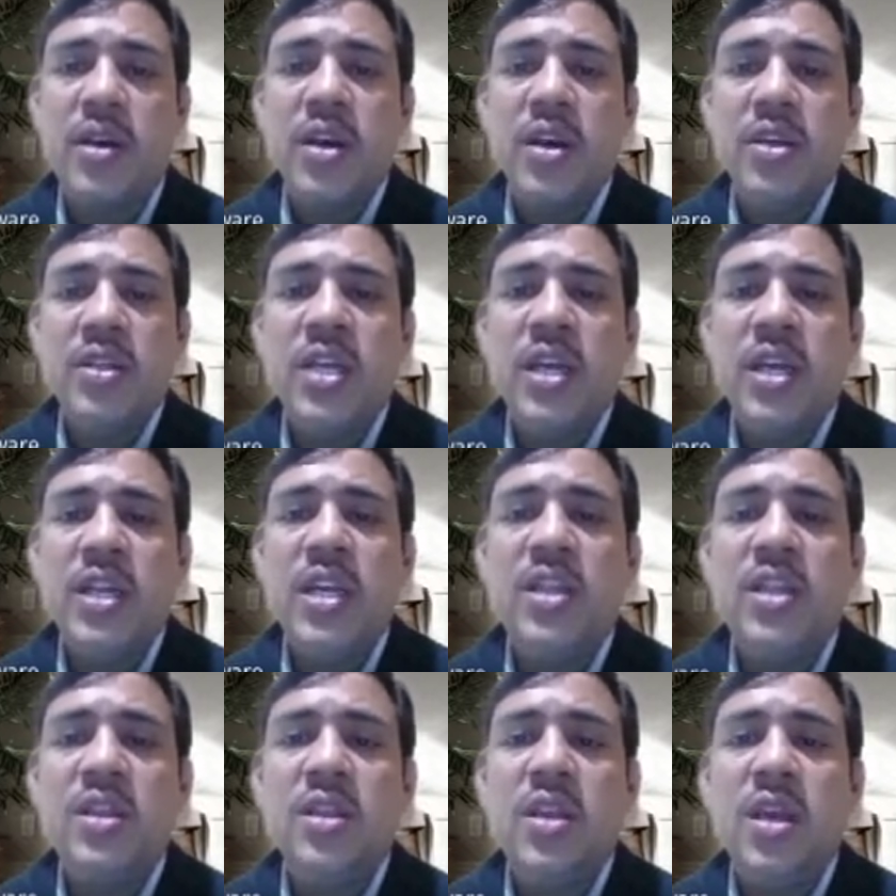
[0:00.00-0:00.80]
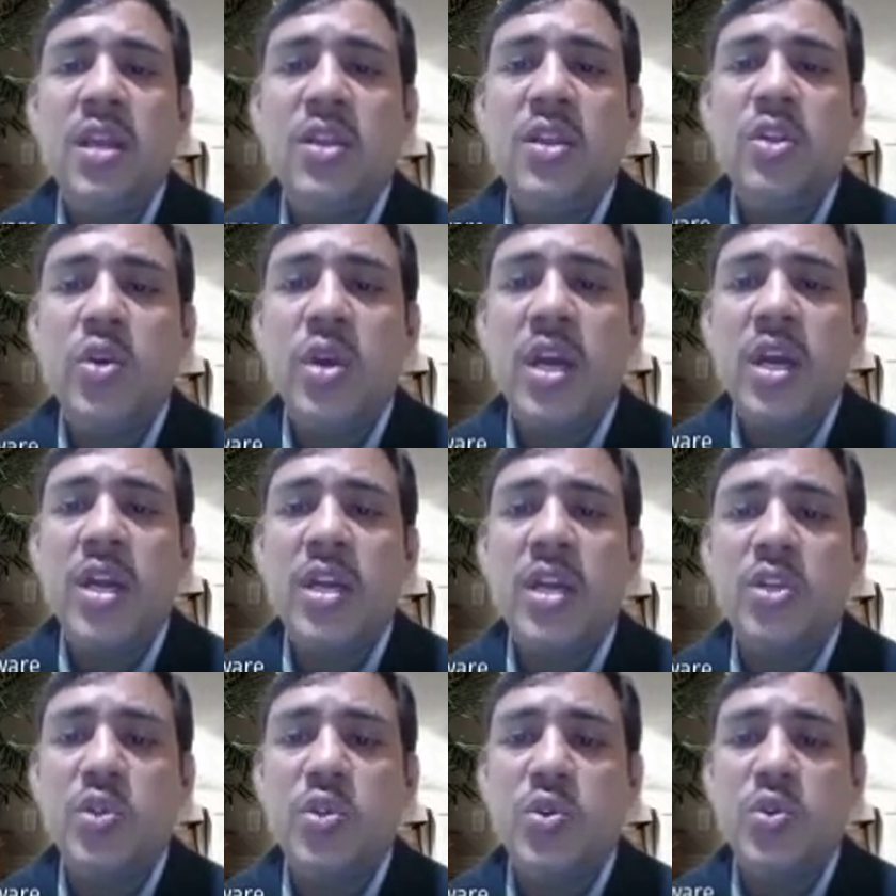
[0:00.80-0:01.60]
Then and then you can
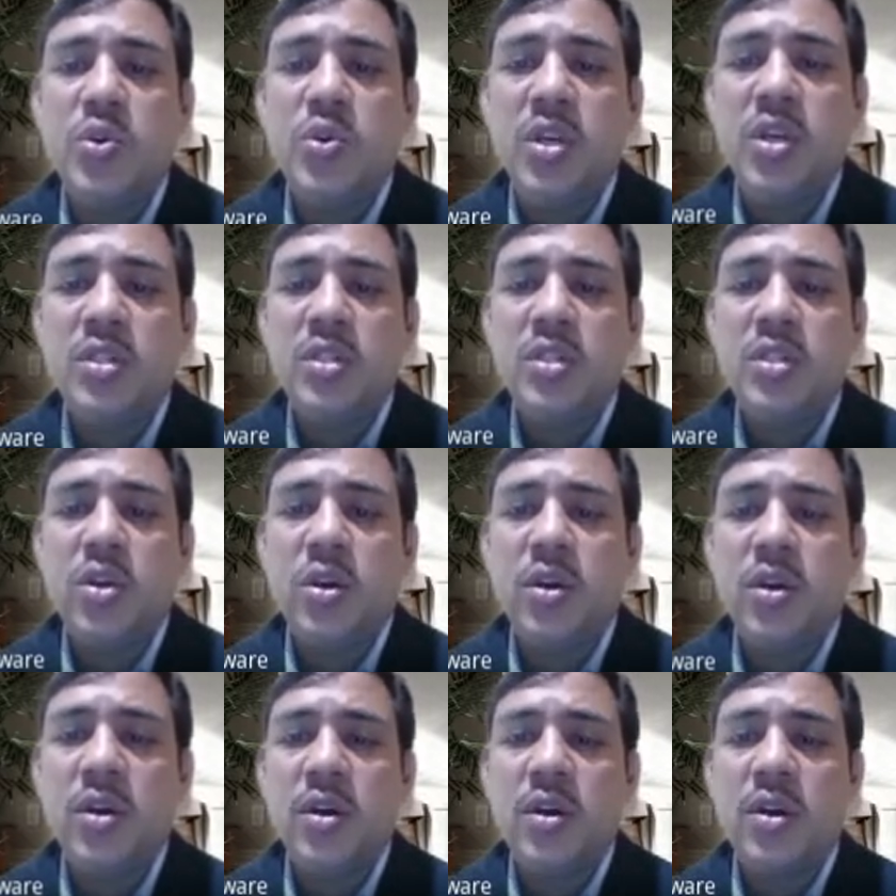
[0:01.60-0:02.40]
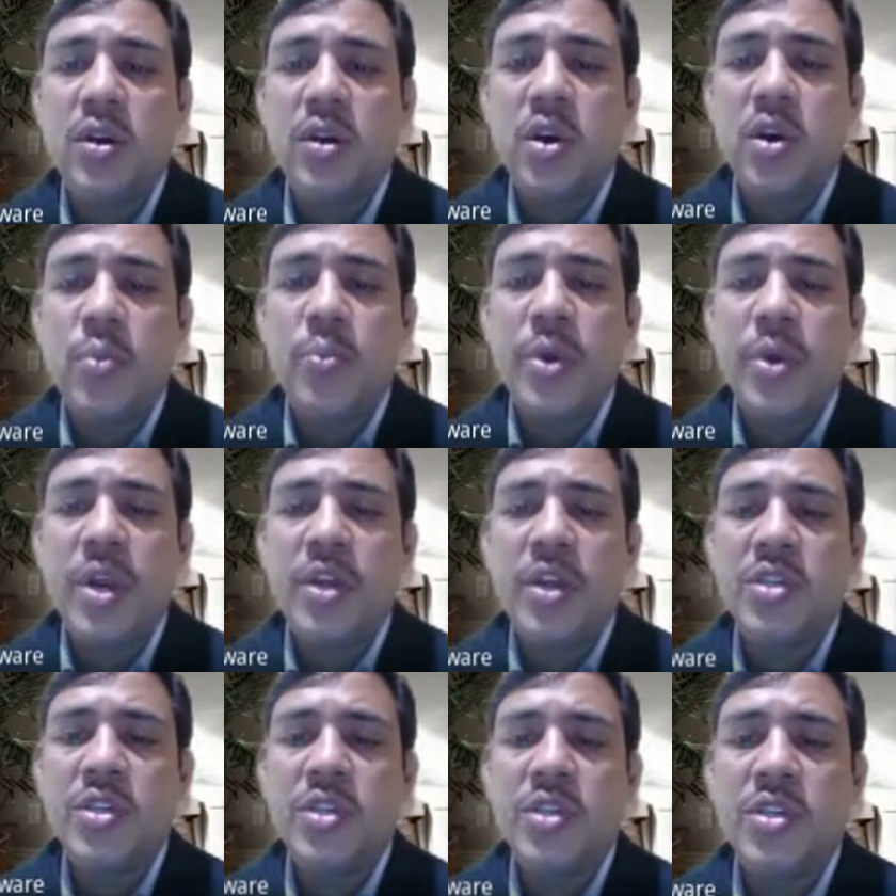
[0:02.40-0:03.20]
ensure its
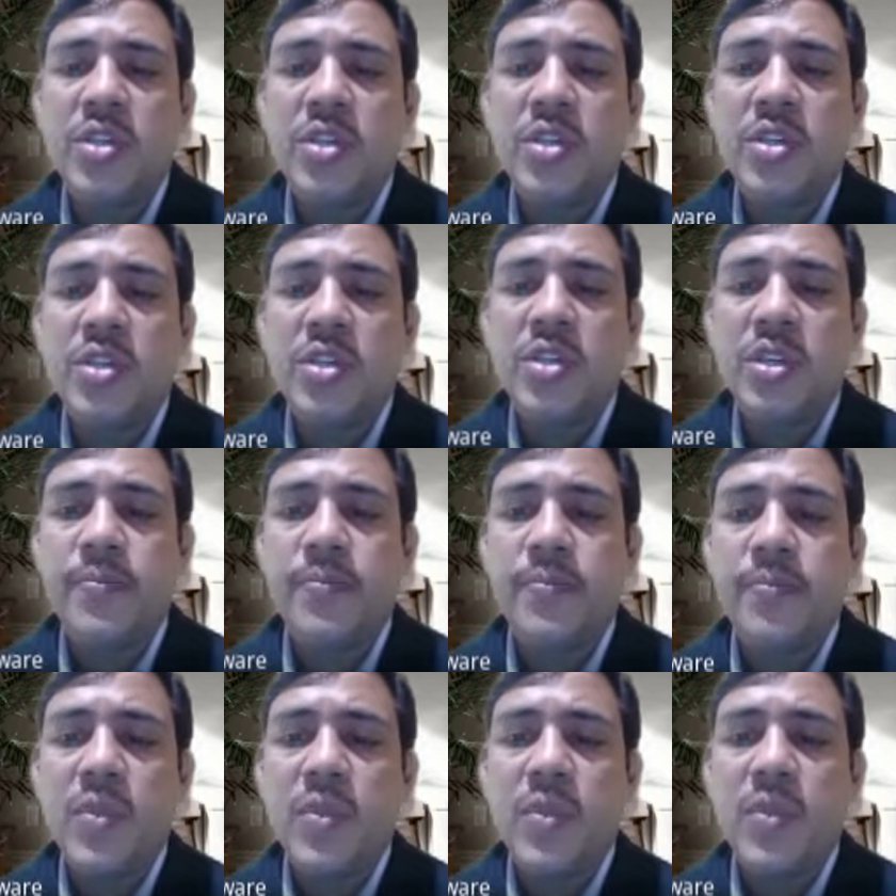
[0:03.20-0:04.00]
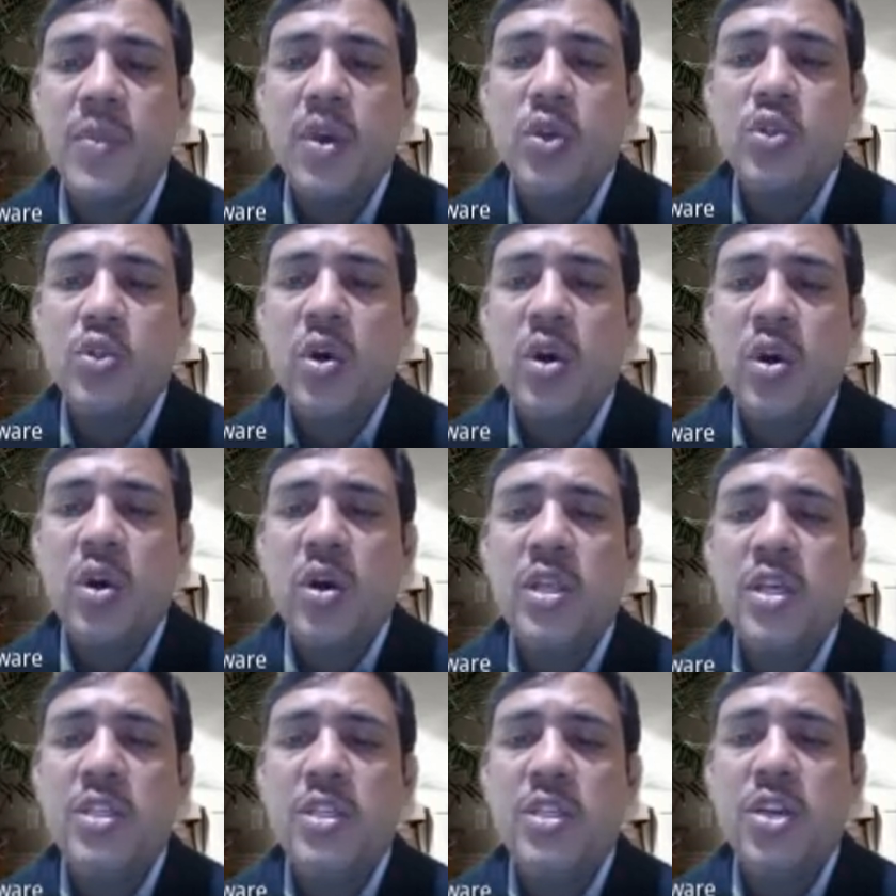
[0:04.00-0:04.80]
operation. So all
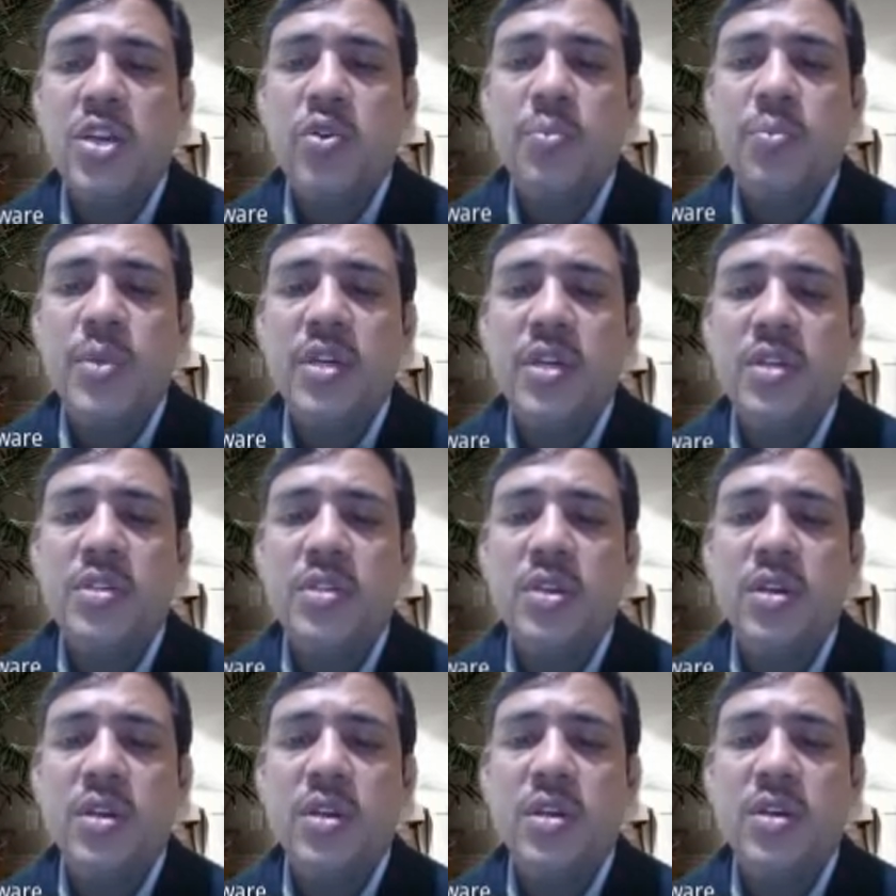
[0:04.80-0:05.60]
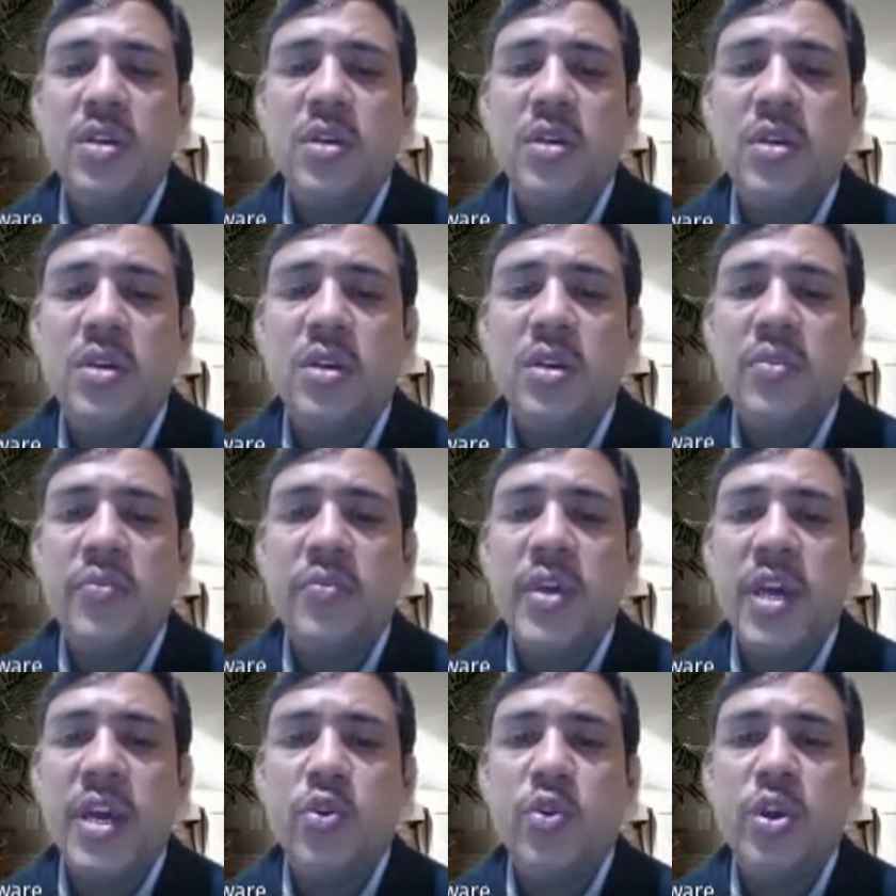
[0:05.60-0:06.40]
these equipments we
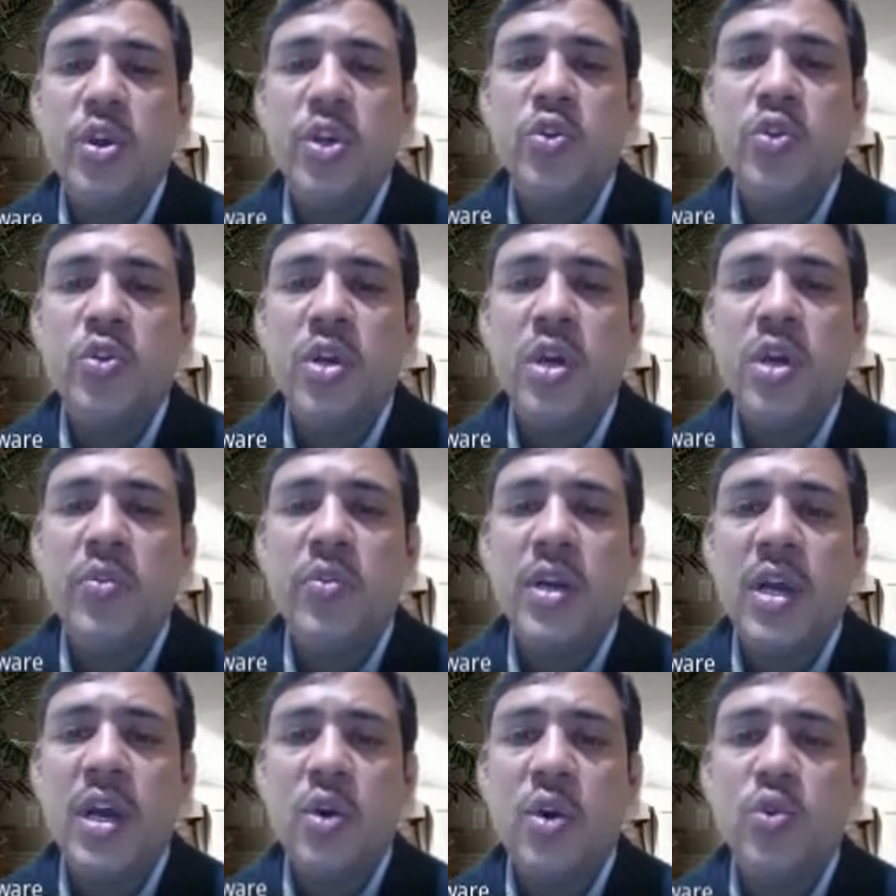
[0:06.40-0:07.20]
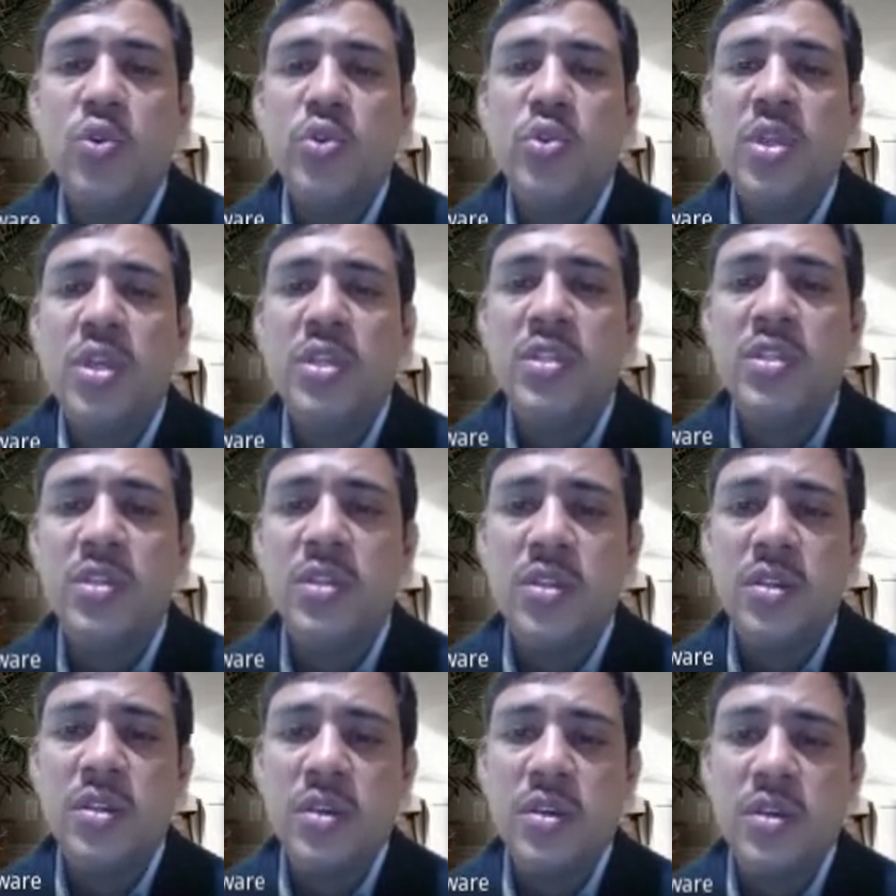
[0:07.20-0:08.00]
are going to cover how these
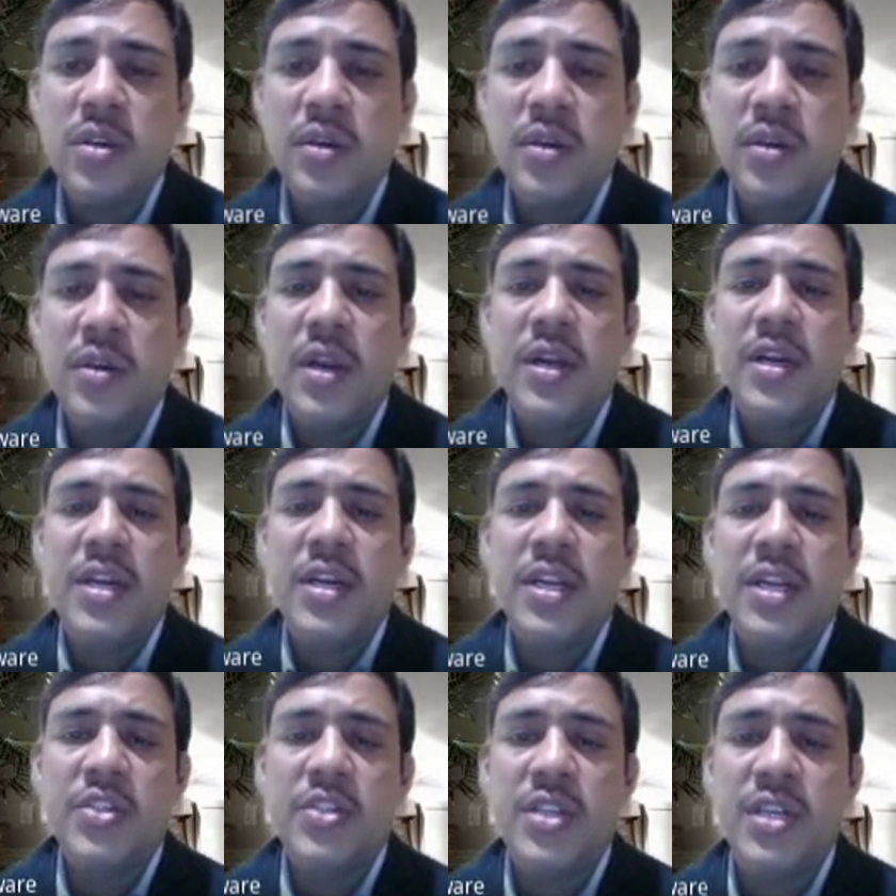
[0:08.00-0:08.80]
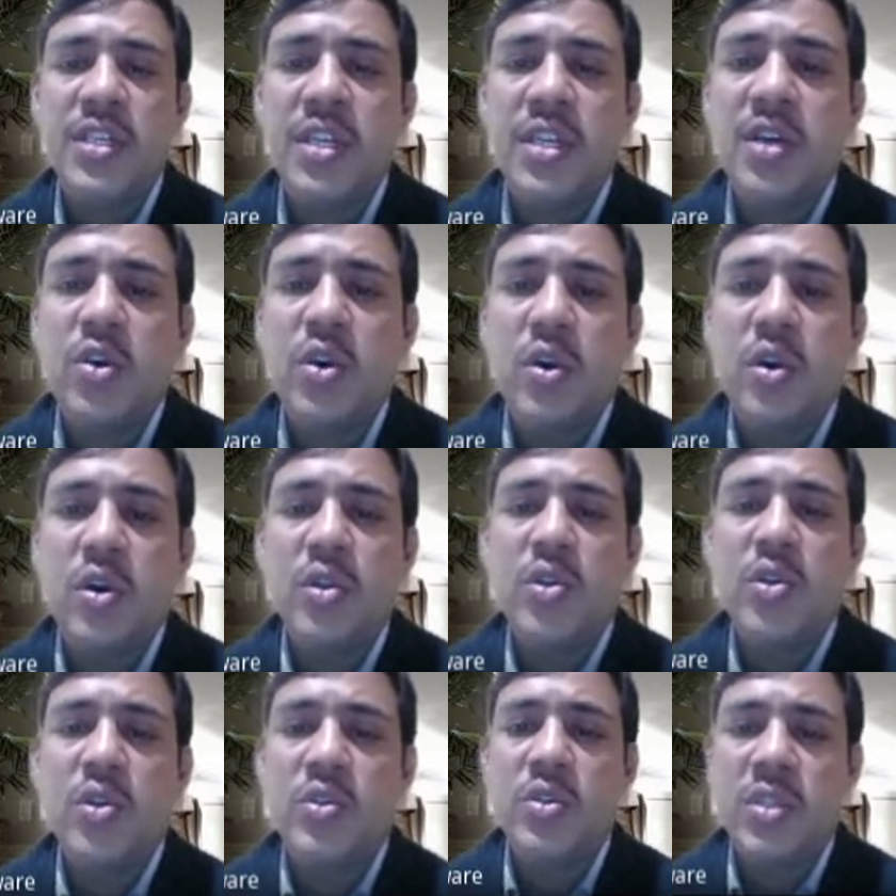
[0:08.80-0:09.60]
get tested and all
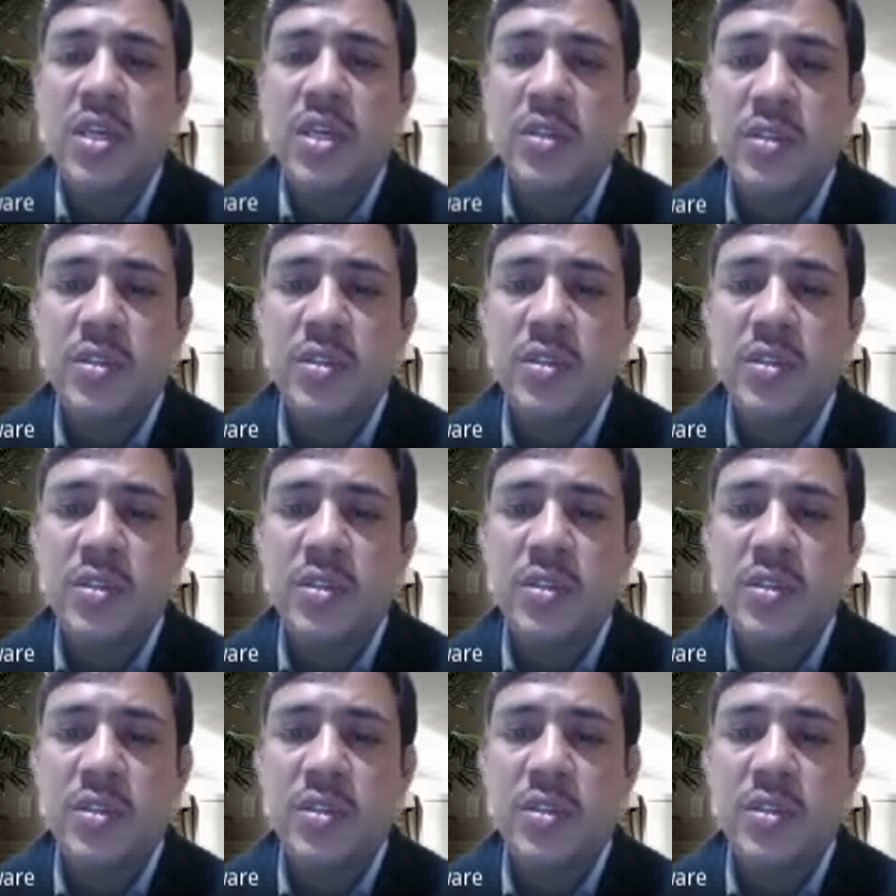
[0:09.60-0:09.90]
those things.